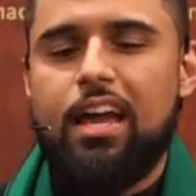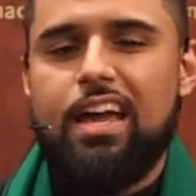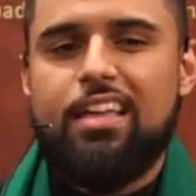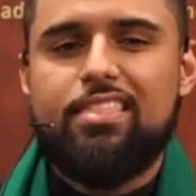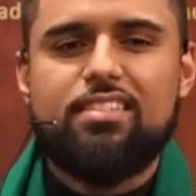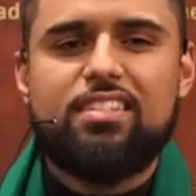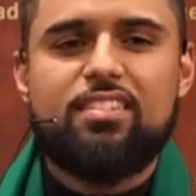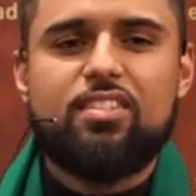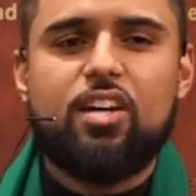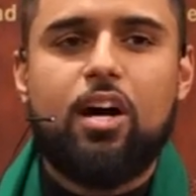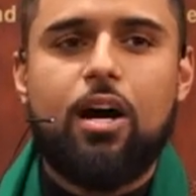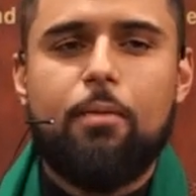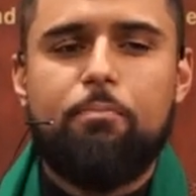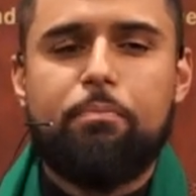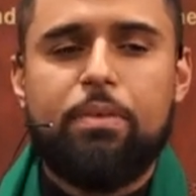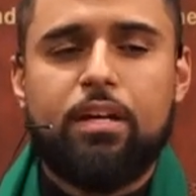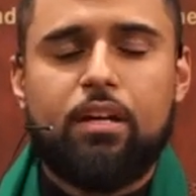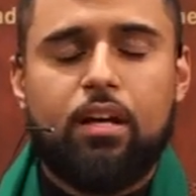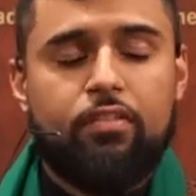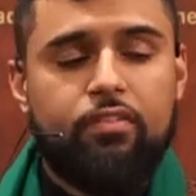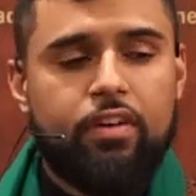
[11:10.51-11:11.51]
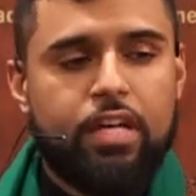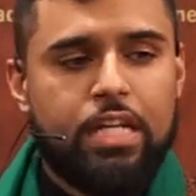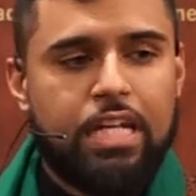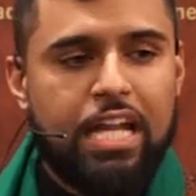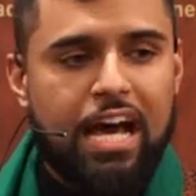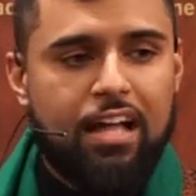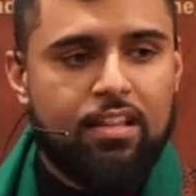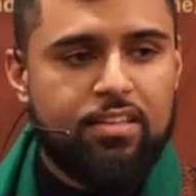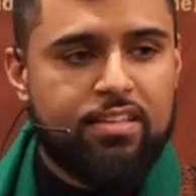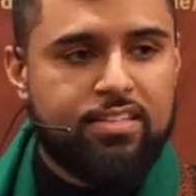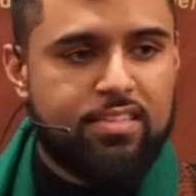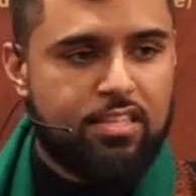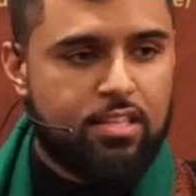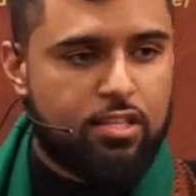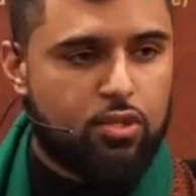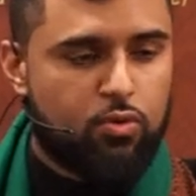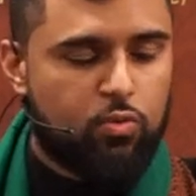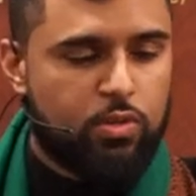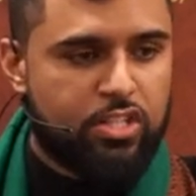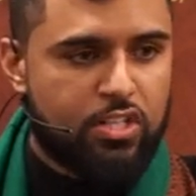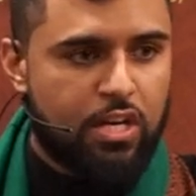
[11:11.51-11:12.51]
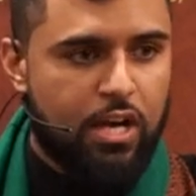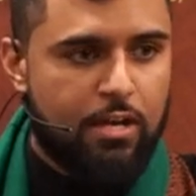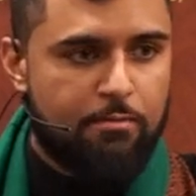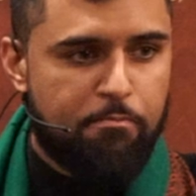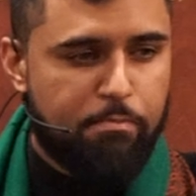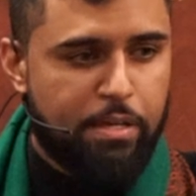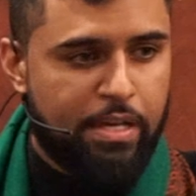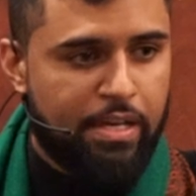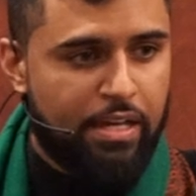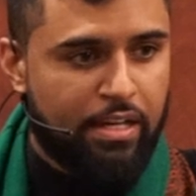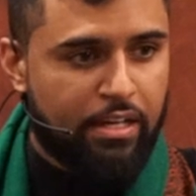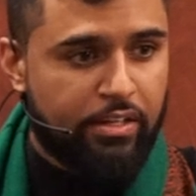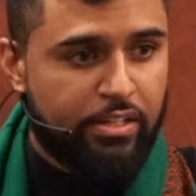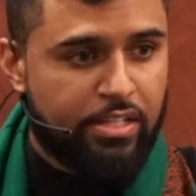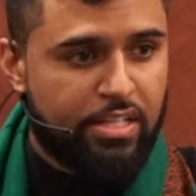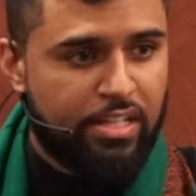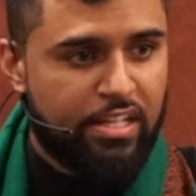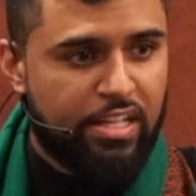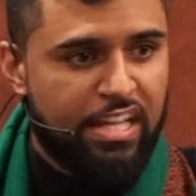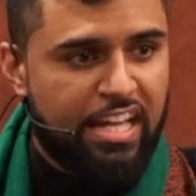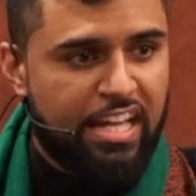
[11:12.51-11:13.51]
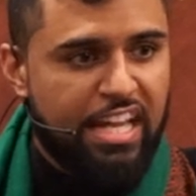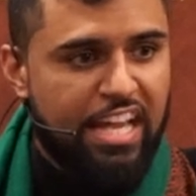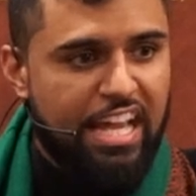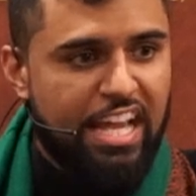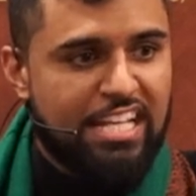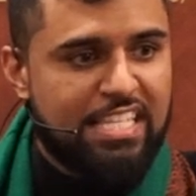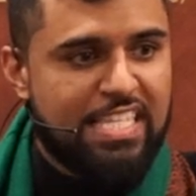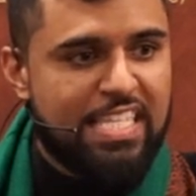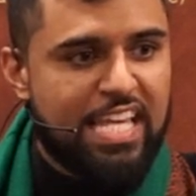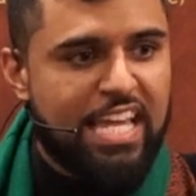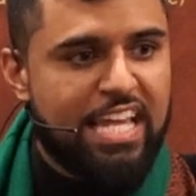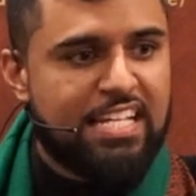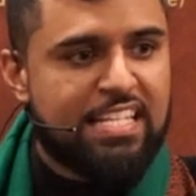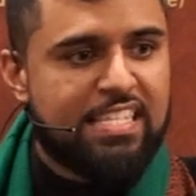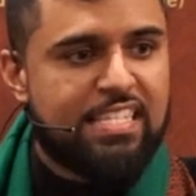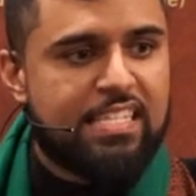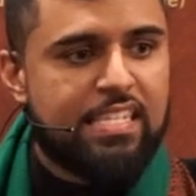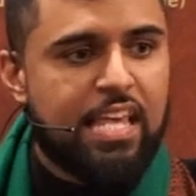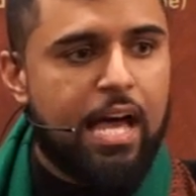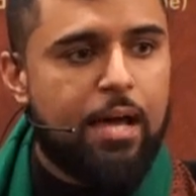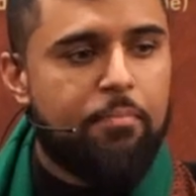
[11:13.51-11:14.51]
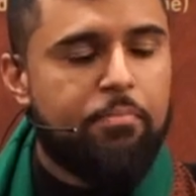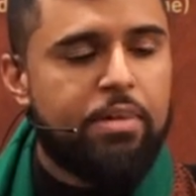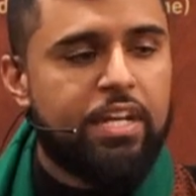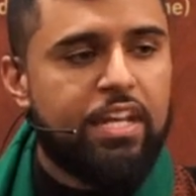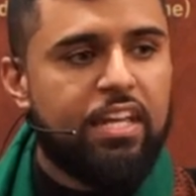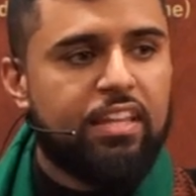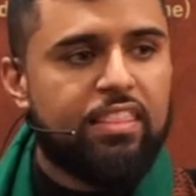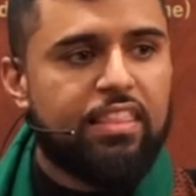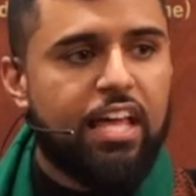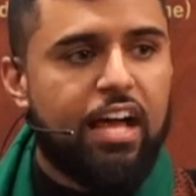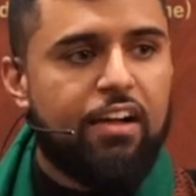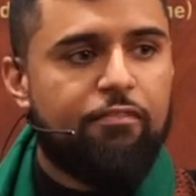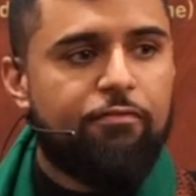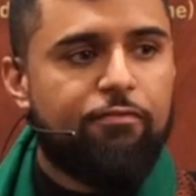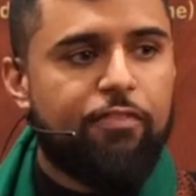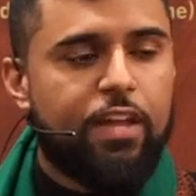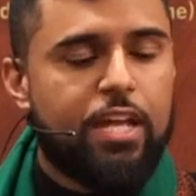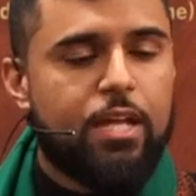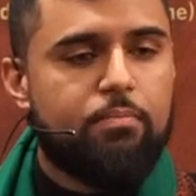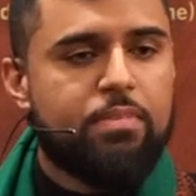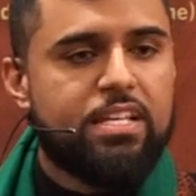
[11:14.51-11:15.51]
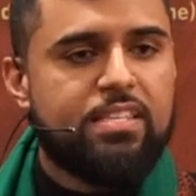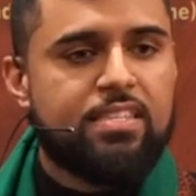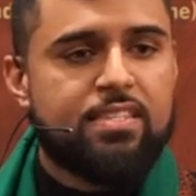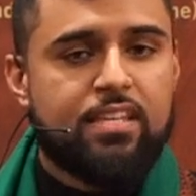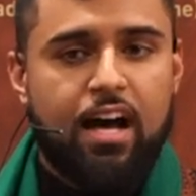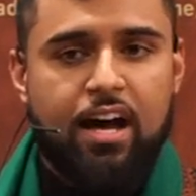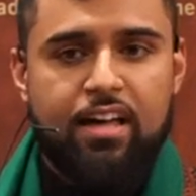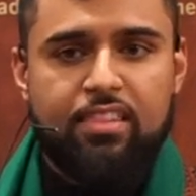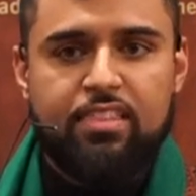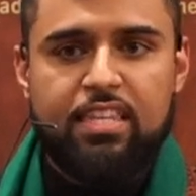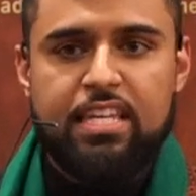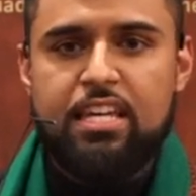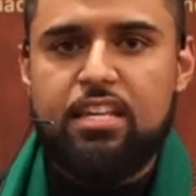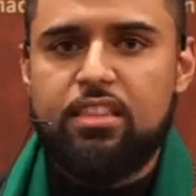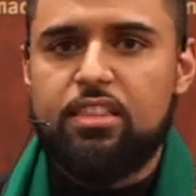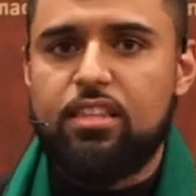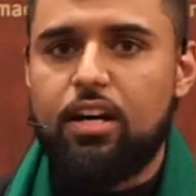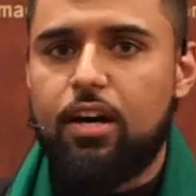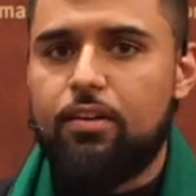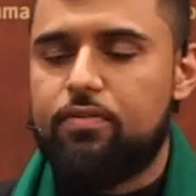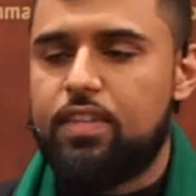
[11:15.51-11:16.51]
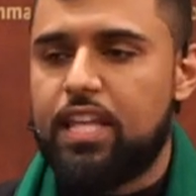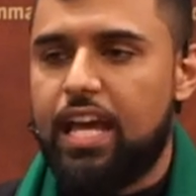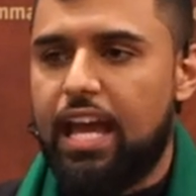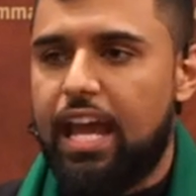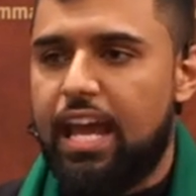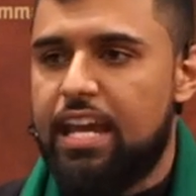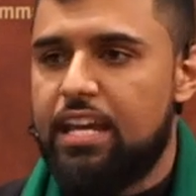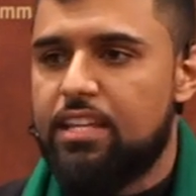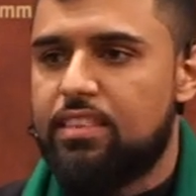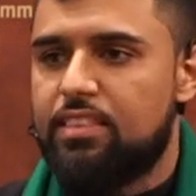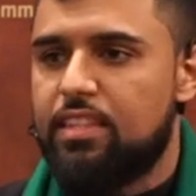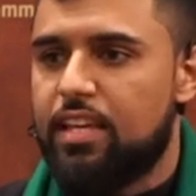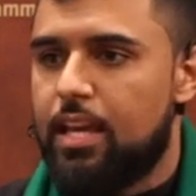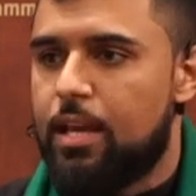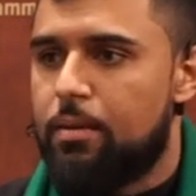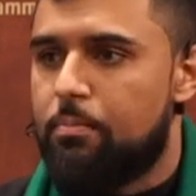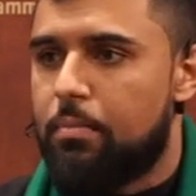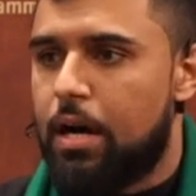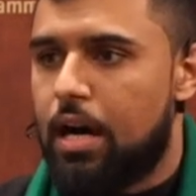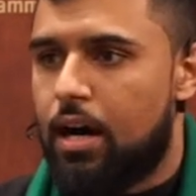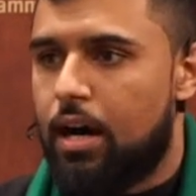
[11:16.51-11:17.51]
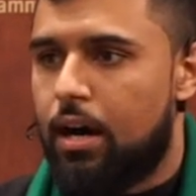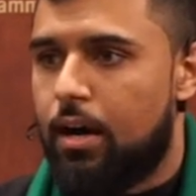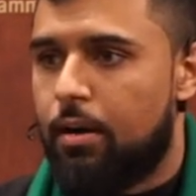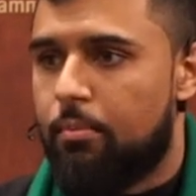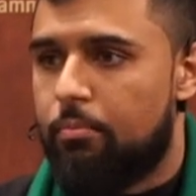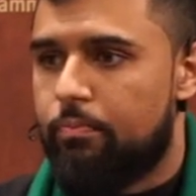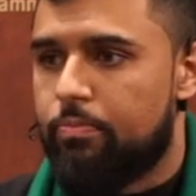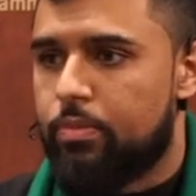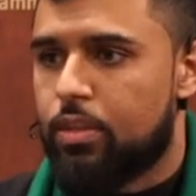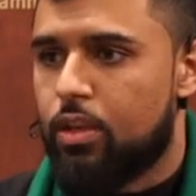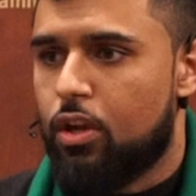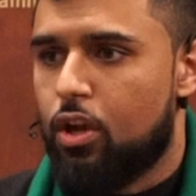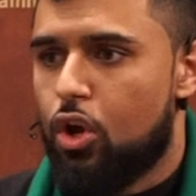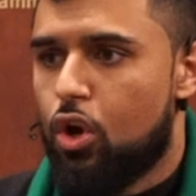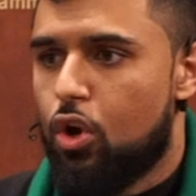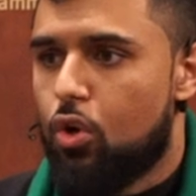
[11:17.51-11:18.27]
And the topic of analysis which I picked is examining that famous hadith of the eighth Imam,